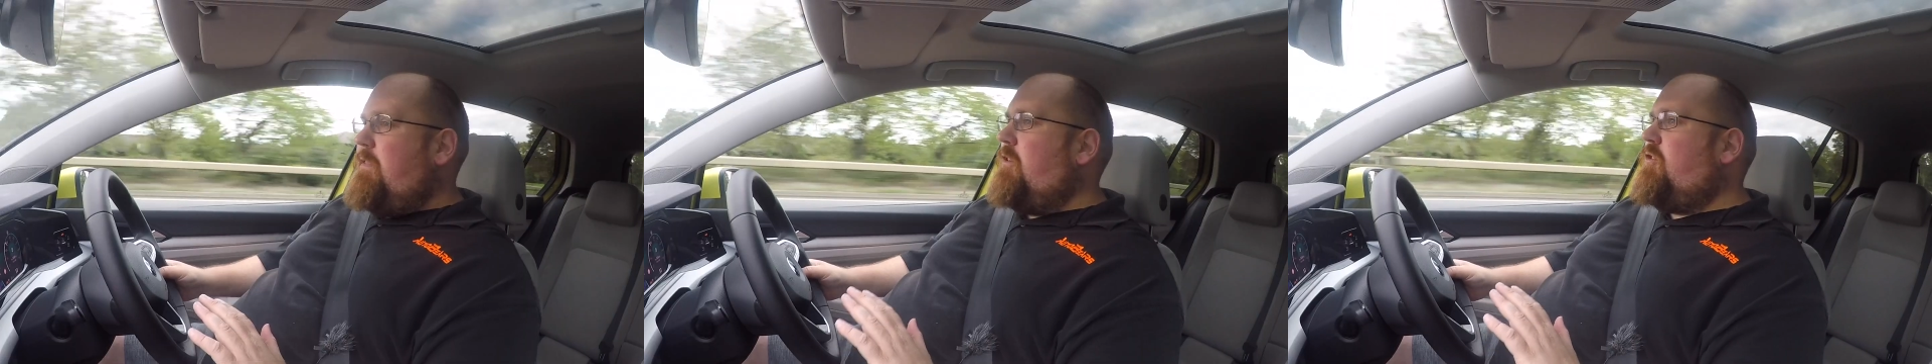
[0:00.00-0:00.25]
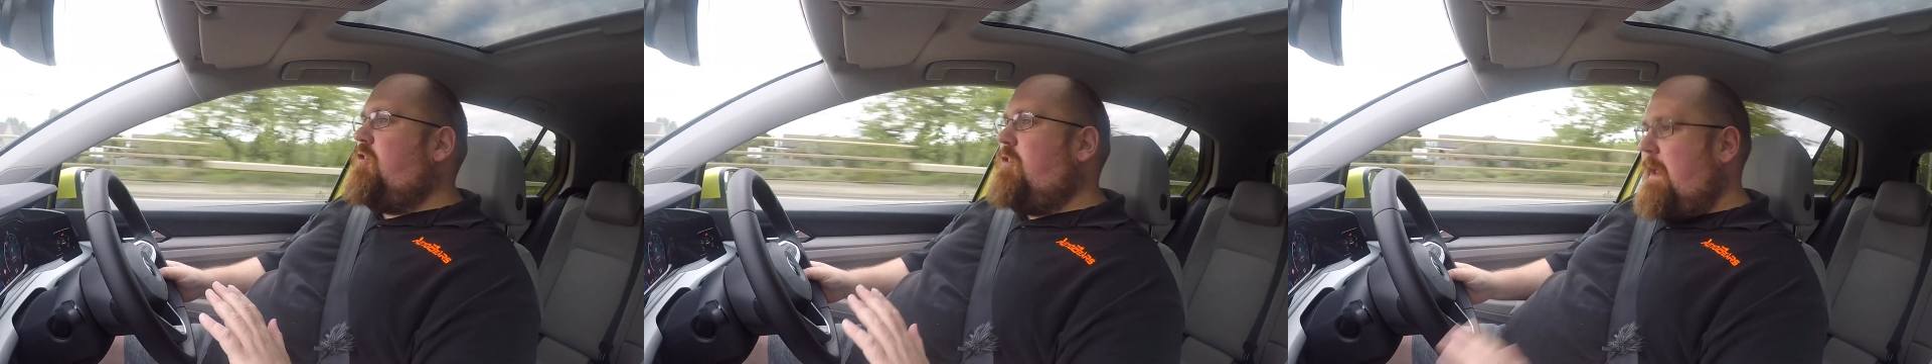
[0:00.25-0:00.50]

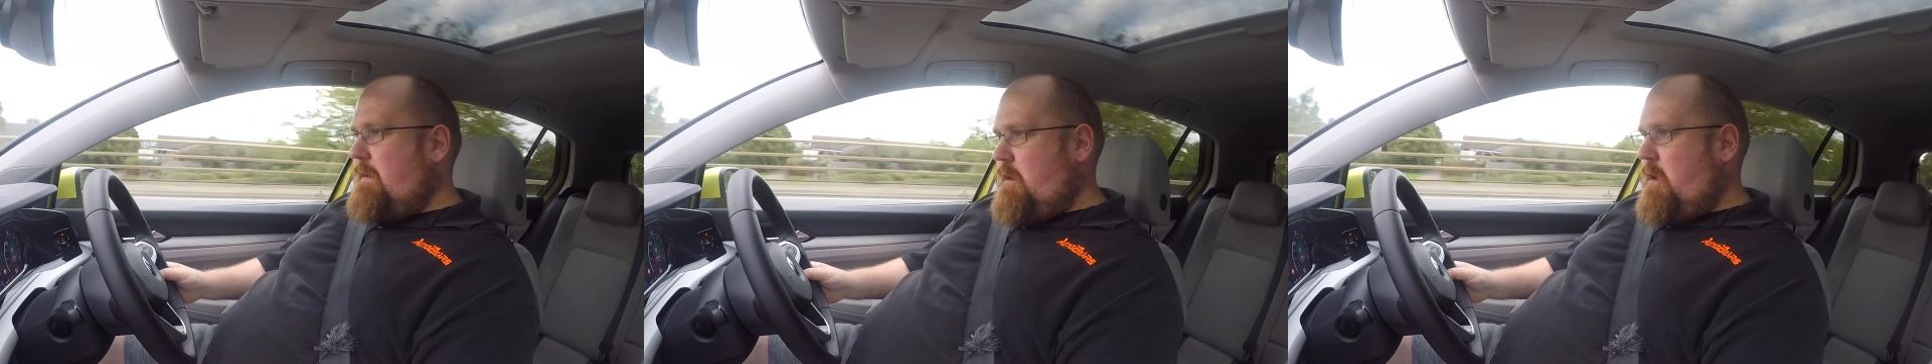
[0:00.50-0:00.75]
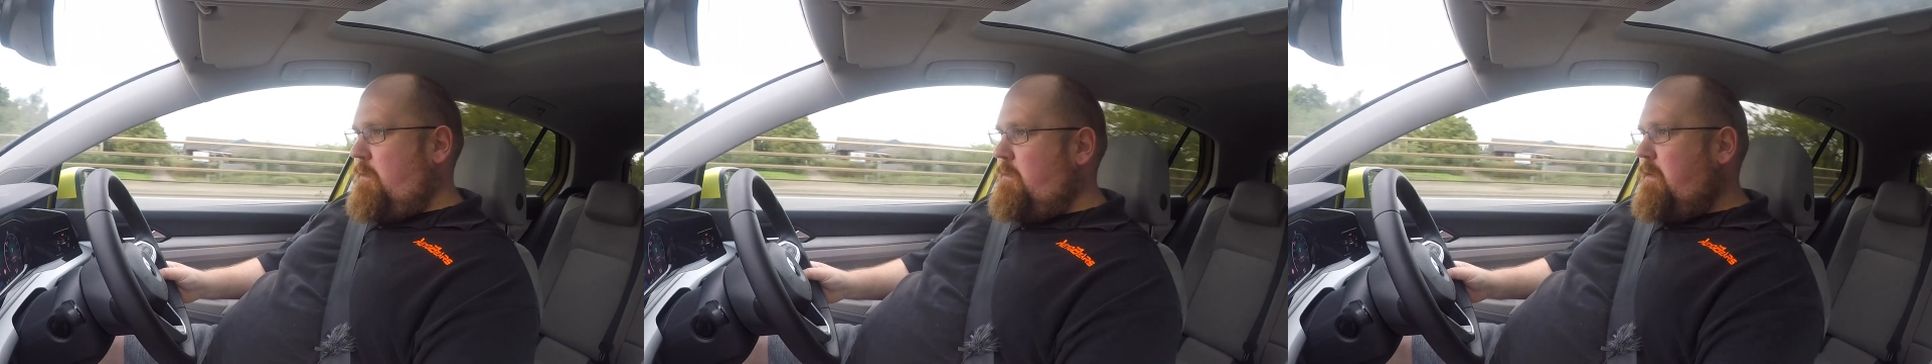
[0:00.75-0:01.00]
shed
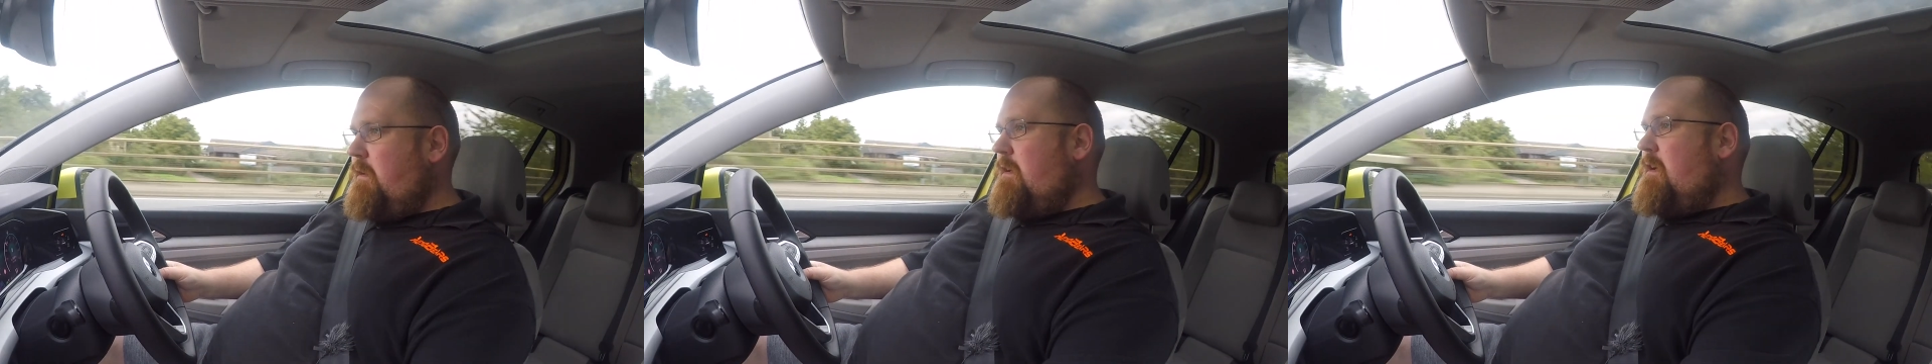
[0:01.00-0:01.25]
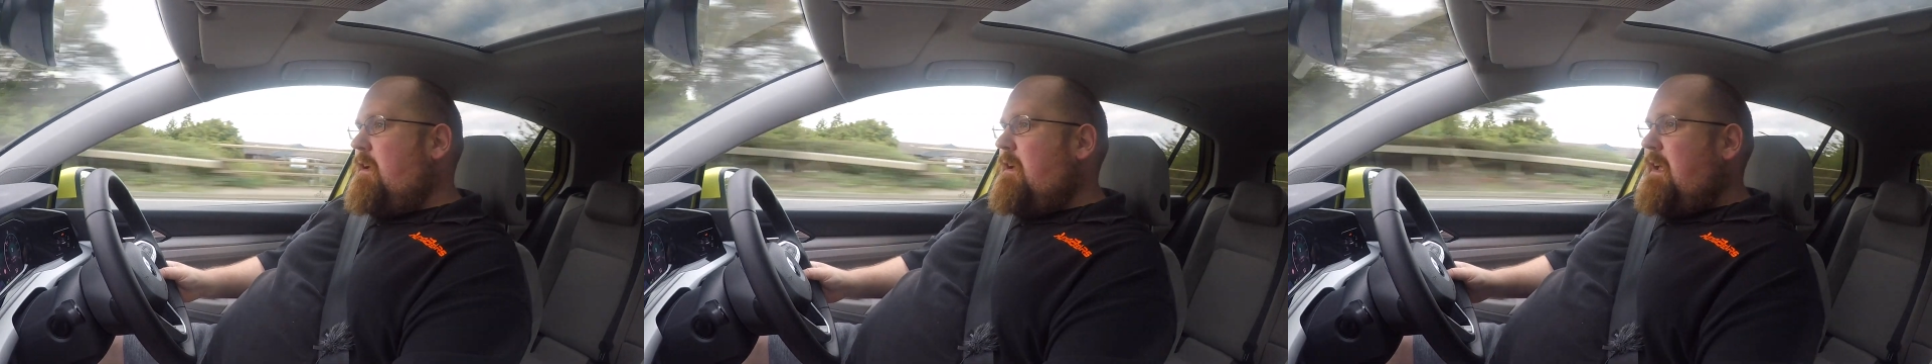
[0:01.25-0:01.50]
load,
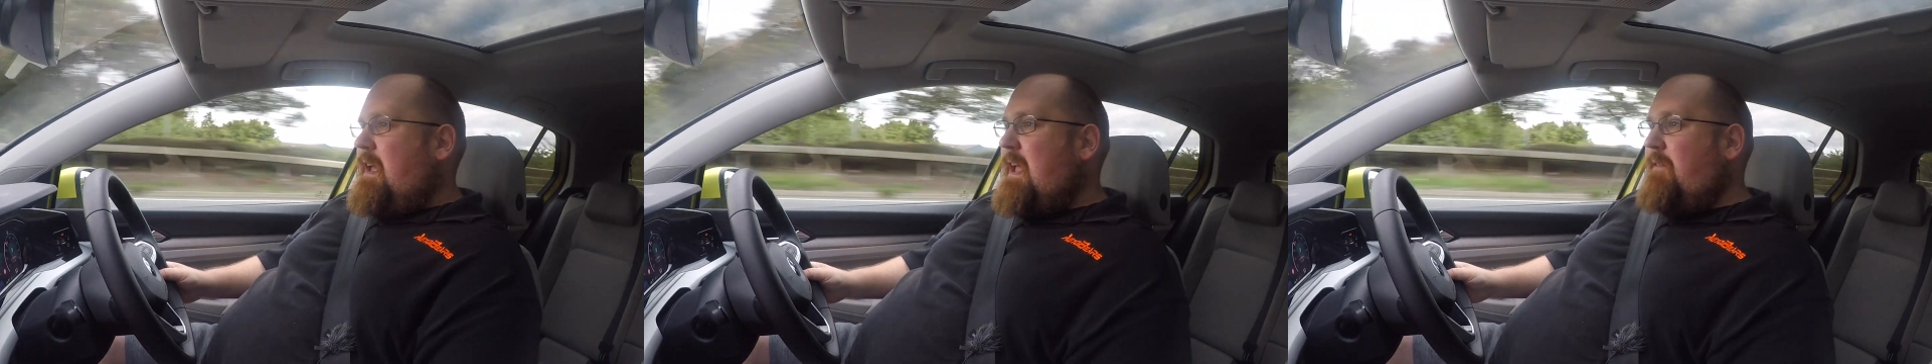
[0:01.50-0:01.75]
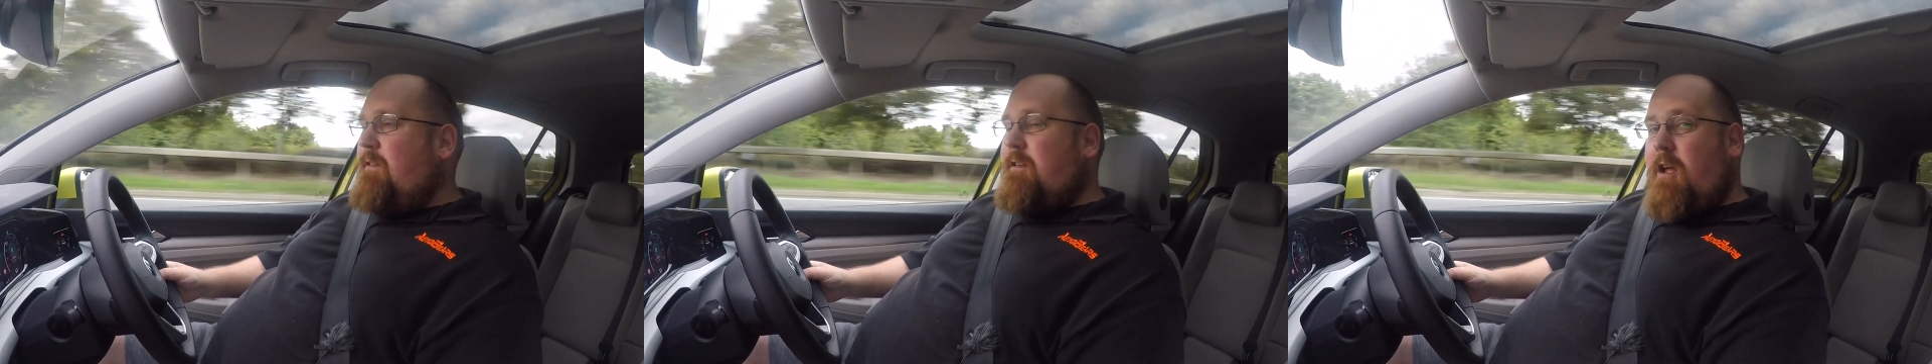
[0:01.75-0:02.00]

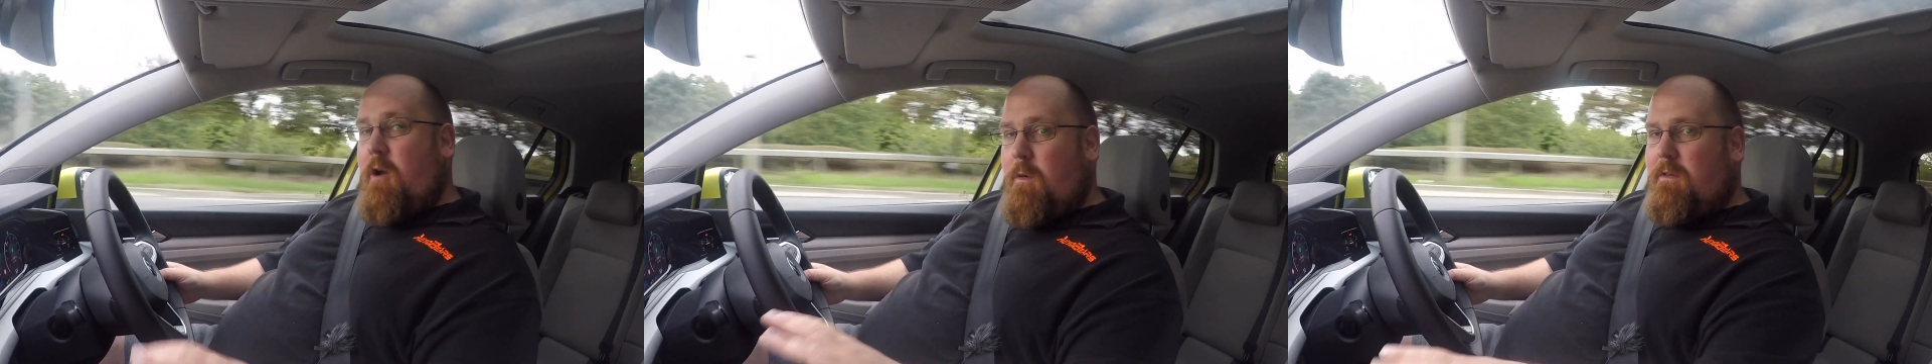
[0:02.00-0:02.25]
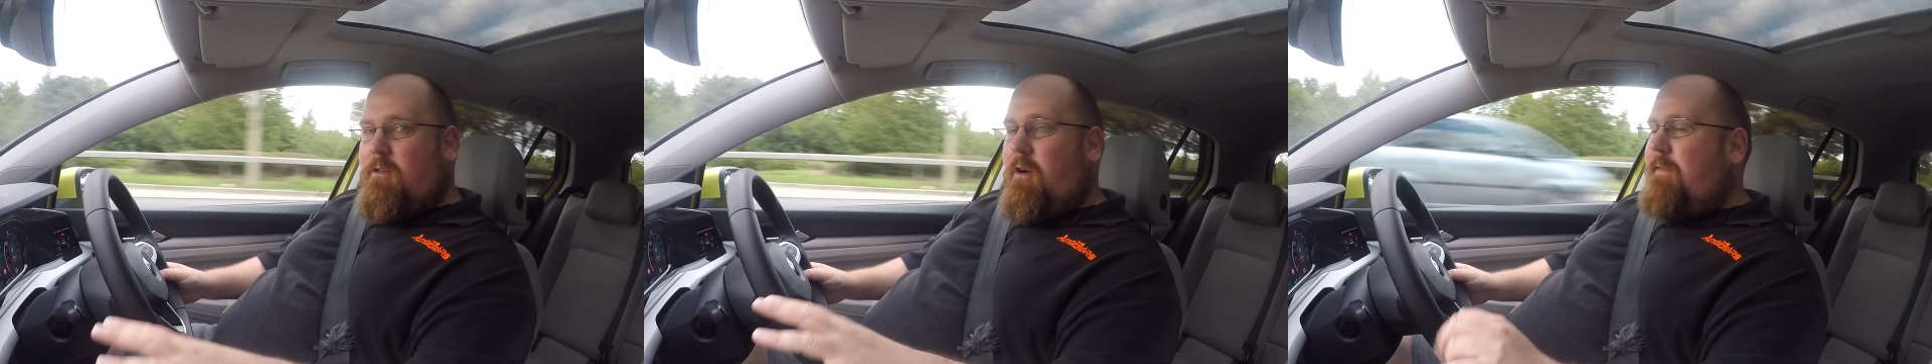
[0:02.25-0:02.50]
even though
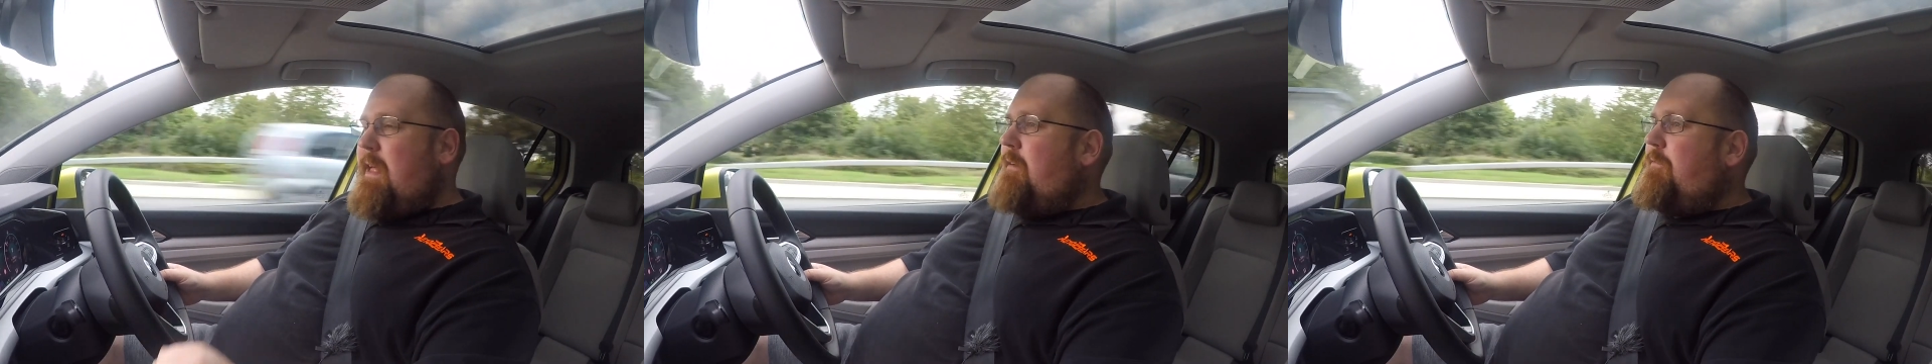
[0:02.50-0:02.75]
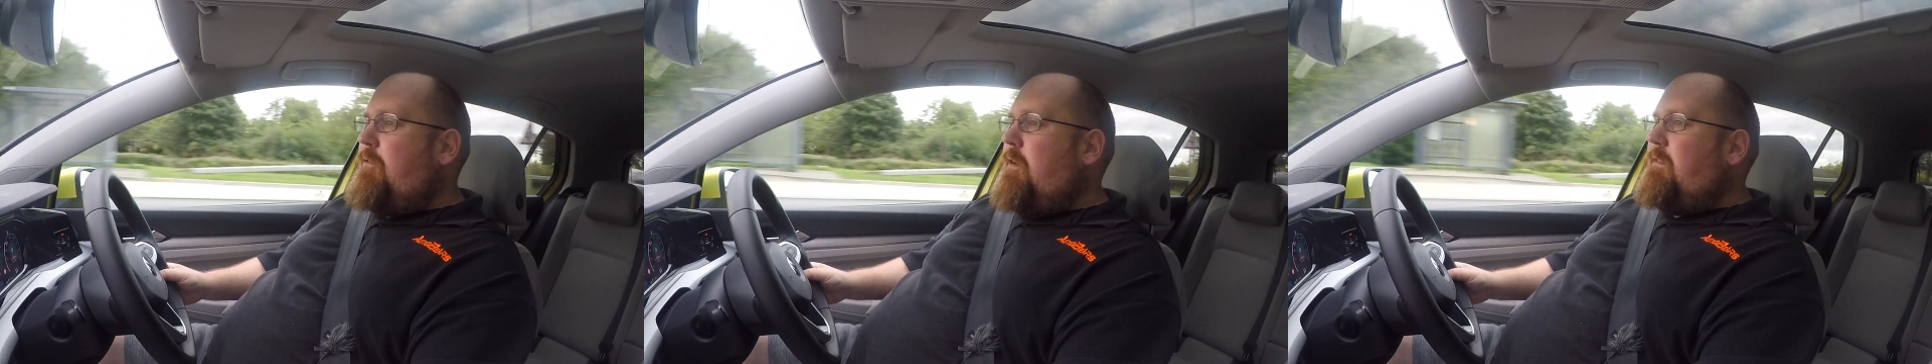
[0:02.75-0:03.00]
it's got that
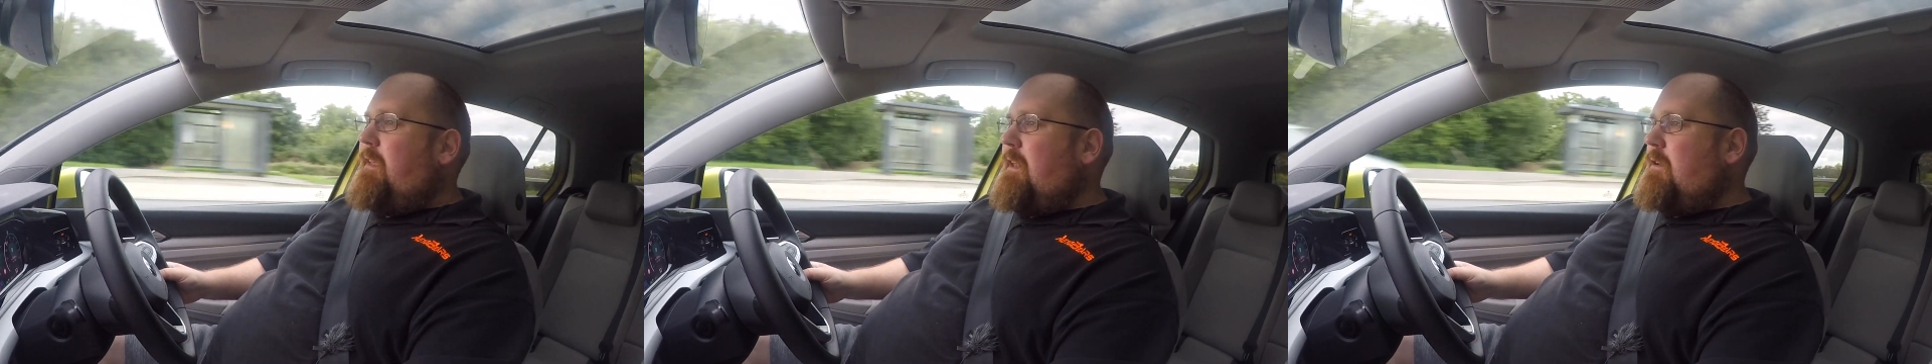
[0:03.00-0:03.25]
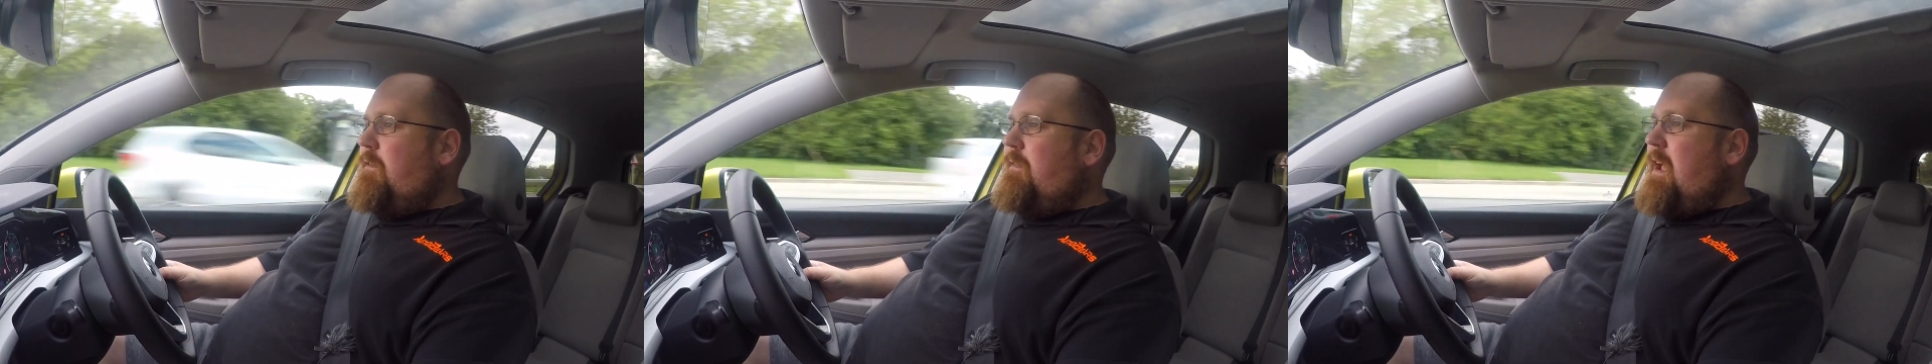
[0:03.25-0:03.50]
front
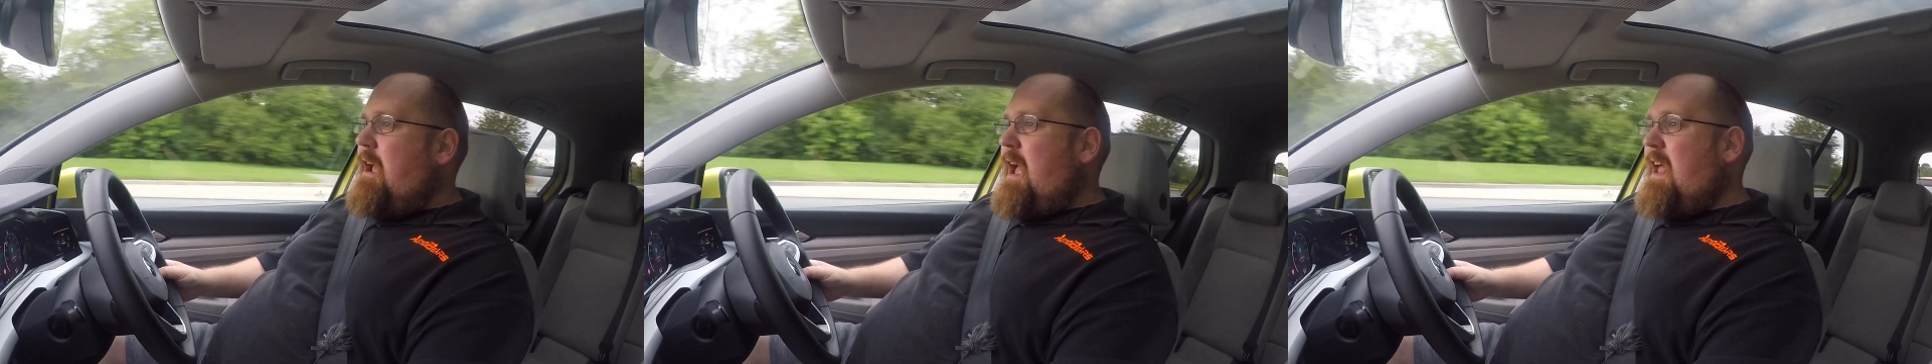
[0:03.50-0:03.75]
end on there.